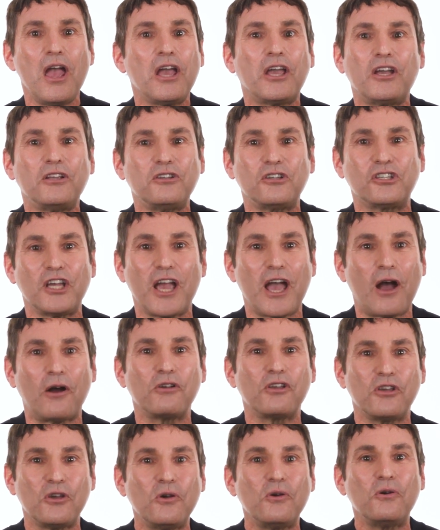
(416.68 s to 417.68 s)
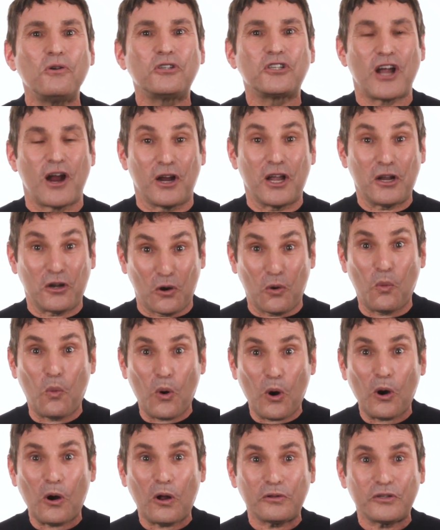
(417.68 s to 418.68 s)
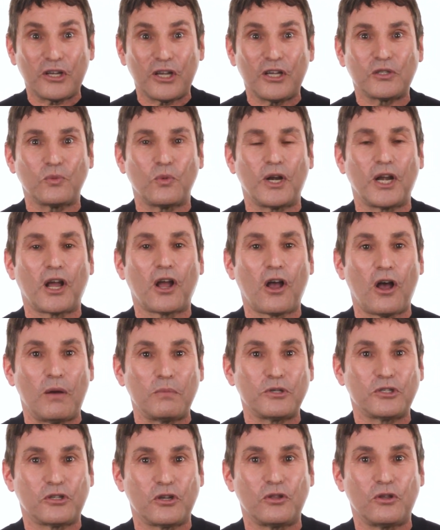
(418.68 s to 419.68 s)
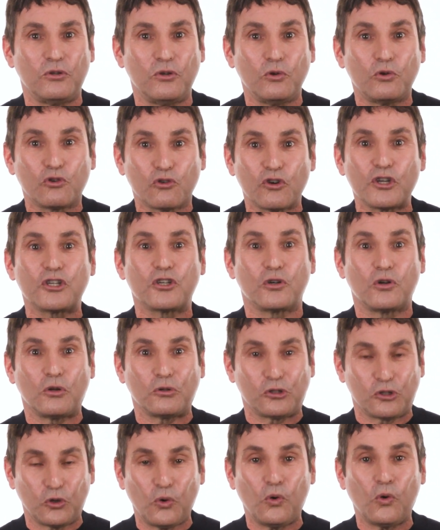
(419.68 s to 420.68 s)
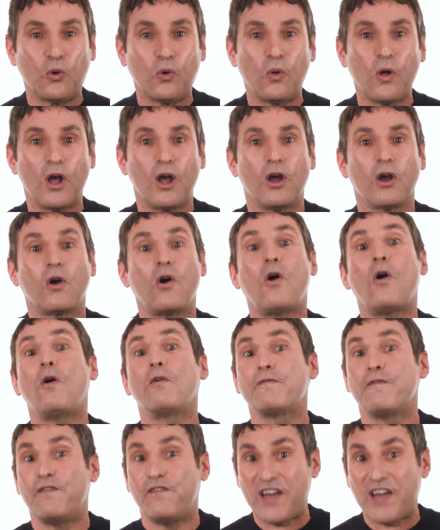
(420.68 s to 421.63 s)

Can you see how huge our inner world is when it comes to the nutritional tool called